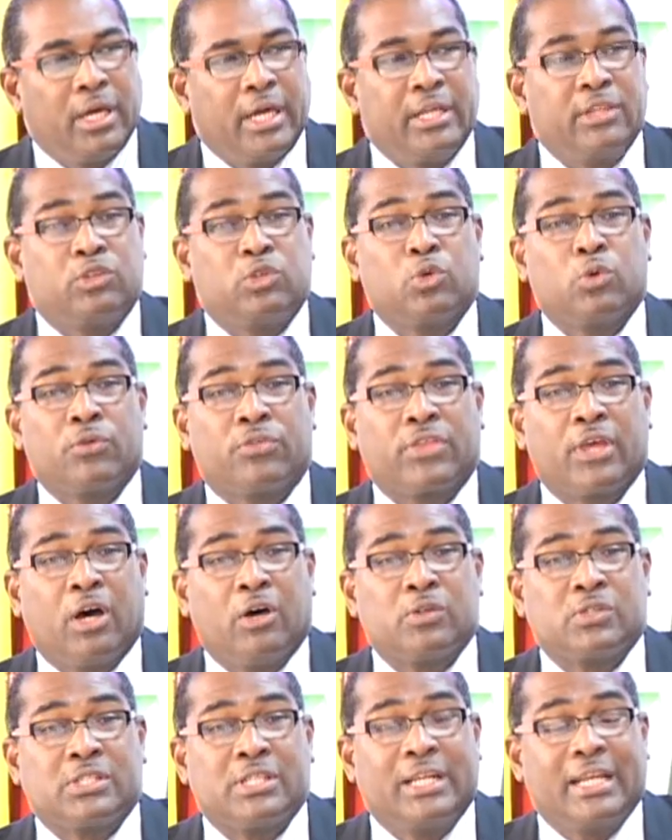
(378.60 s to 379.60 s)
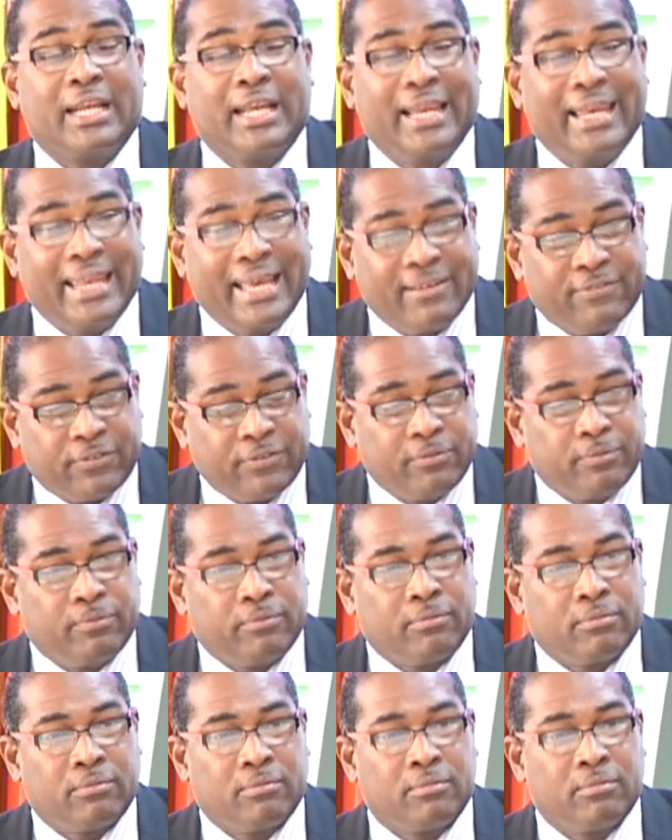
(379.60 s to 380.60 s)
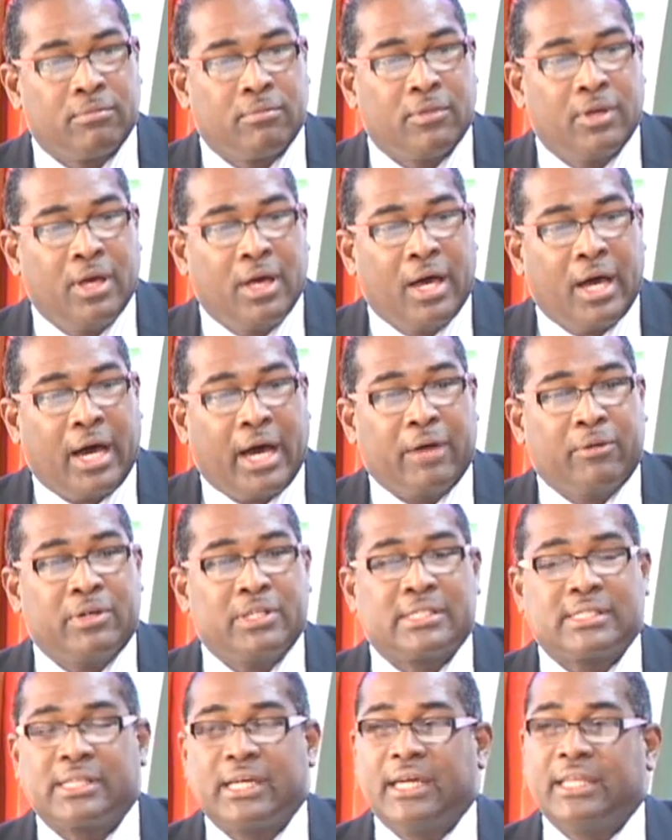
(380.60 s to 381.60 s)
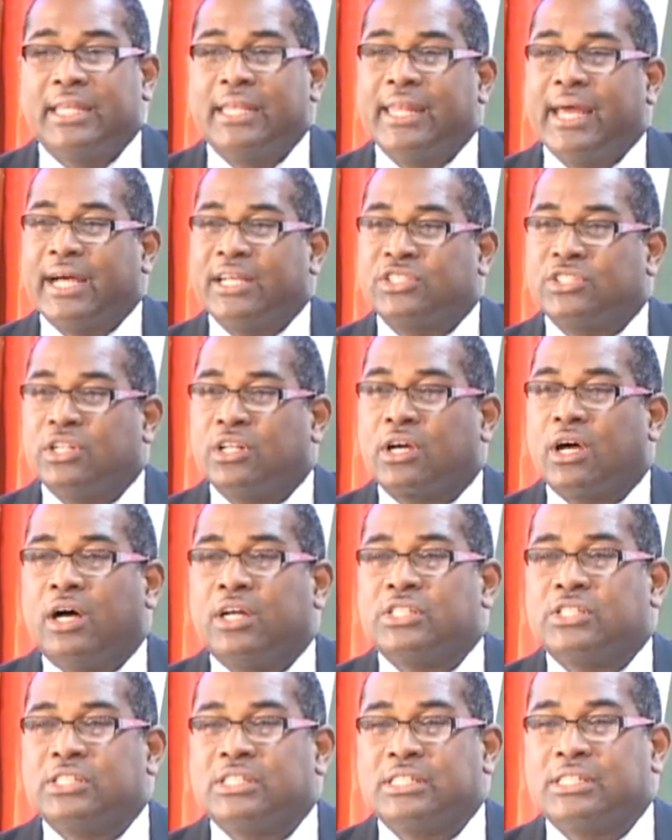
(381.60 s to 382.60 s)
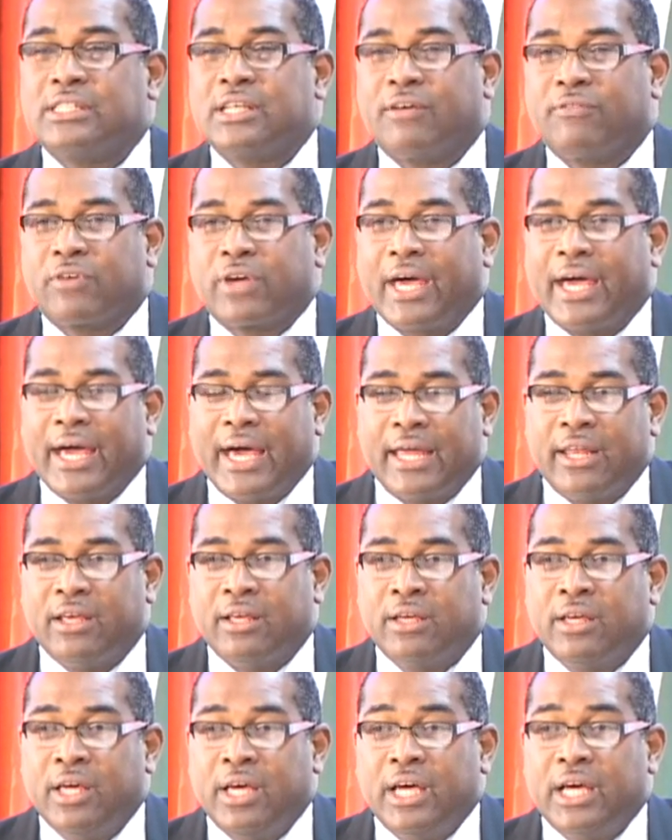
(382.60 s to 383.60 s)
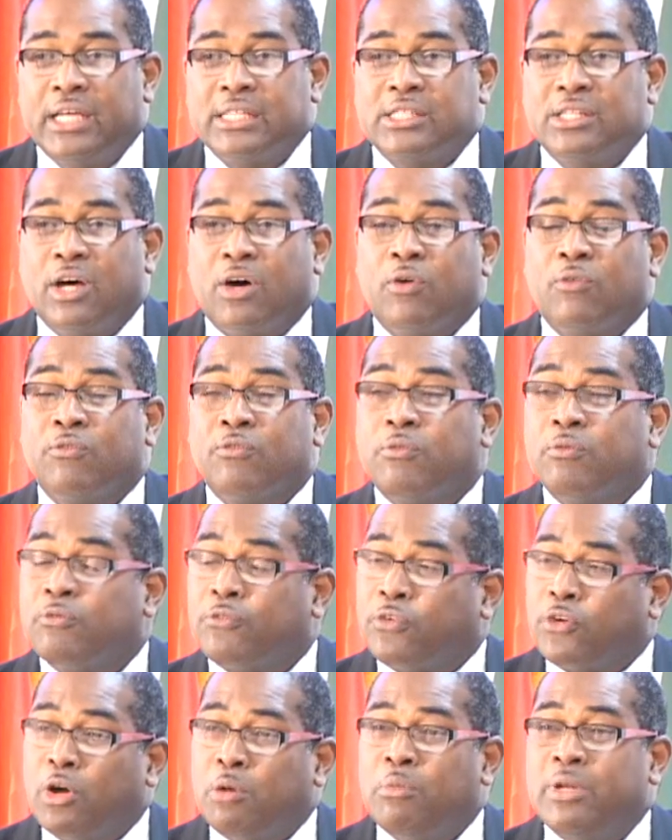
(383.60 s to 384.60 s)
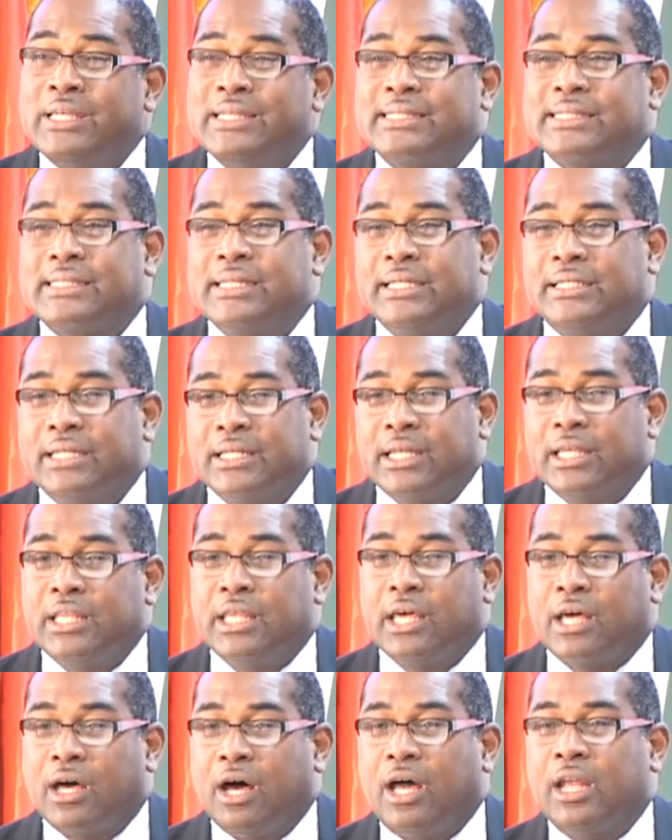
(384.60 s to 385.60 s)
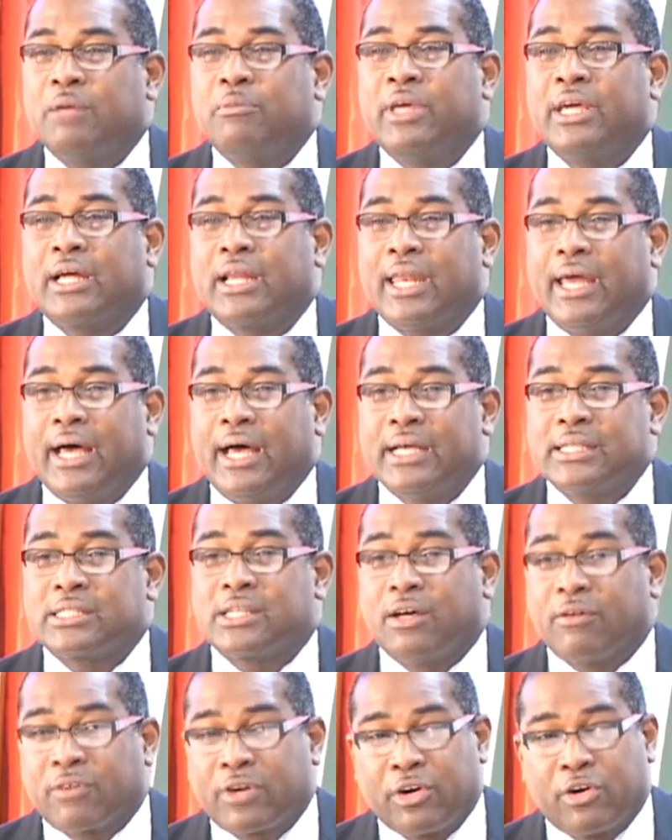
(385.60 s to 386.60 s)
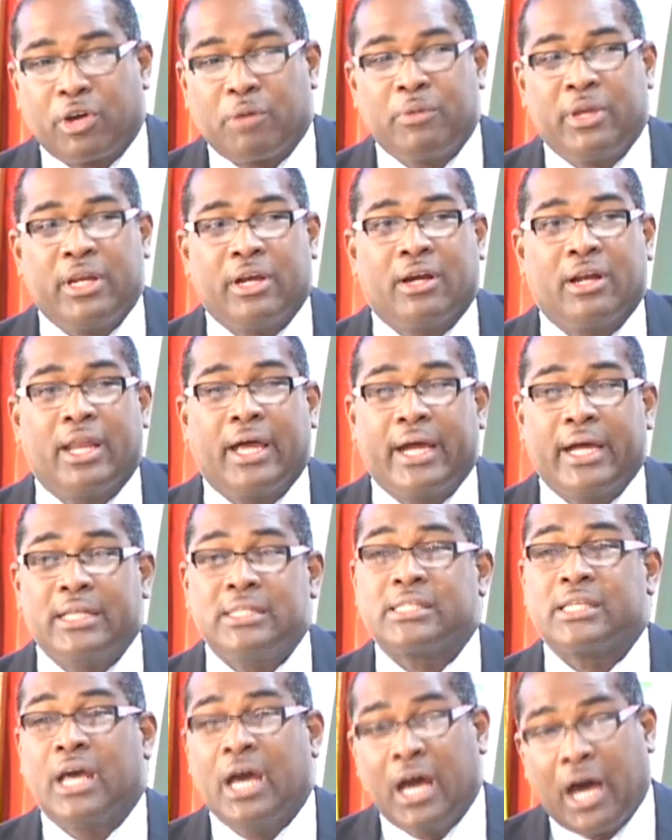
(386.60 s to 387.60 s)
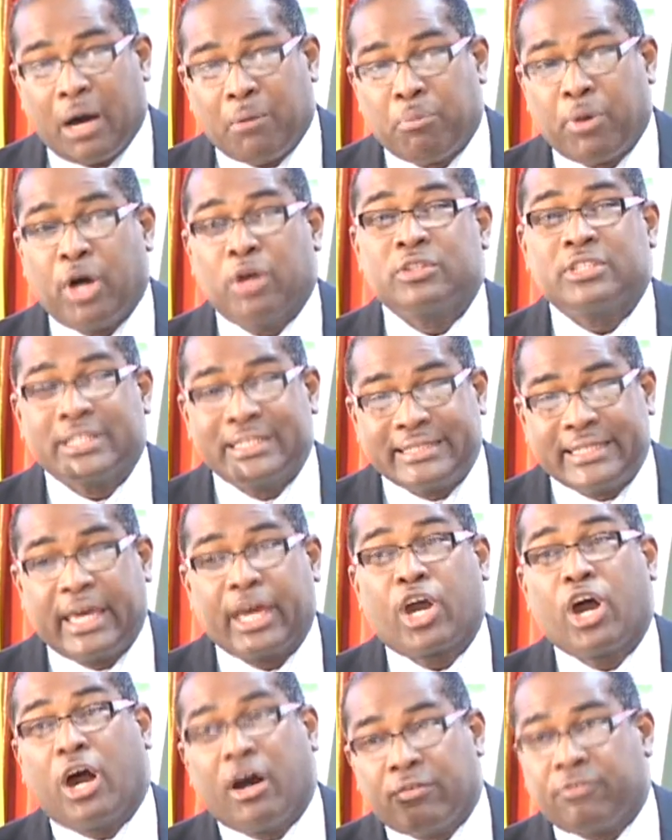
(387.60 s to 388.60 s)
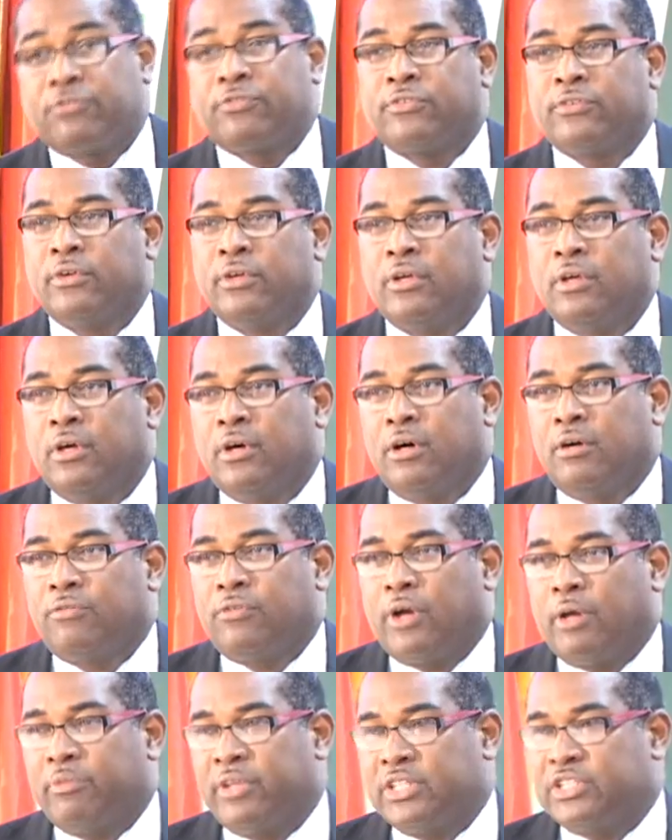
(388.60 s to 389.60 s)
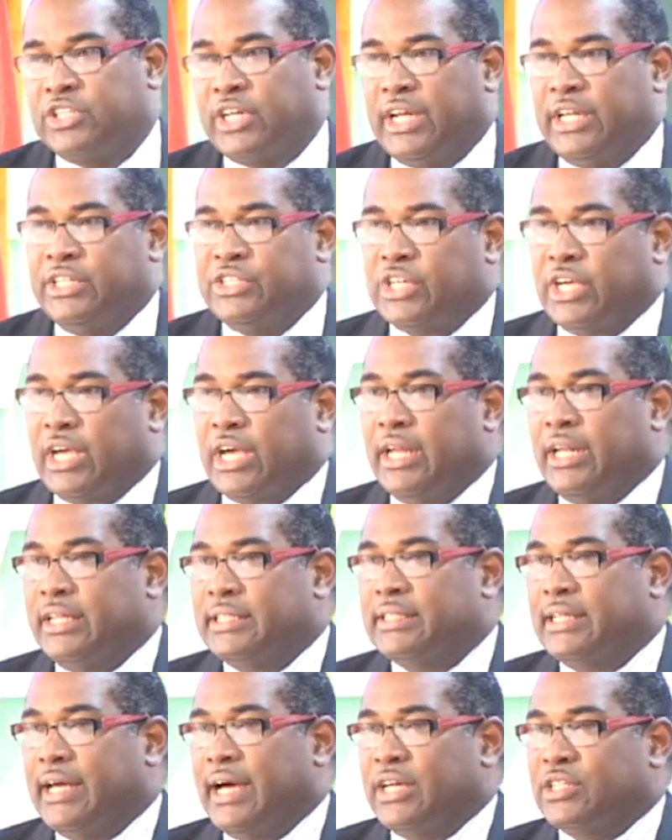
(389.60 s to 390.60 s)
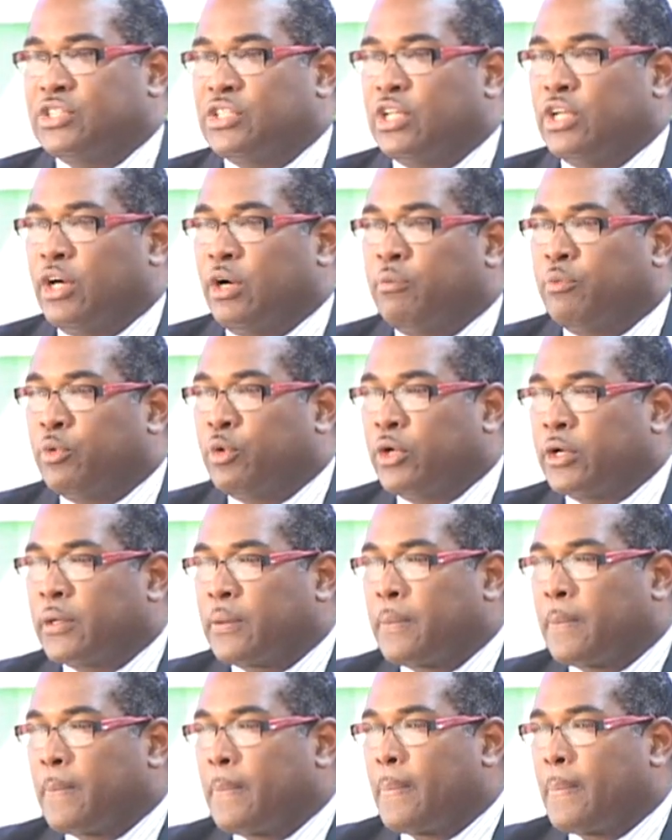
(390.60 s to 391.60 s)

In 2011, I would say the national consciousness of Guyana is now firmly seated in the economy class of Caribbean Airlines, about to take off from the Cheddi Jagan International as well.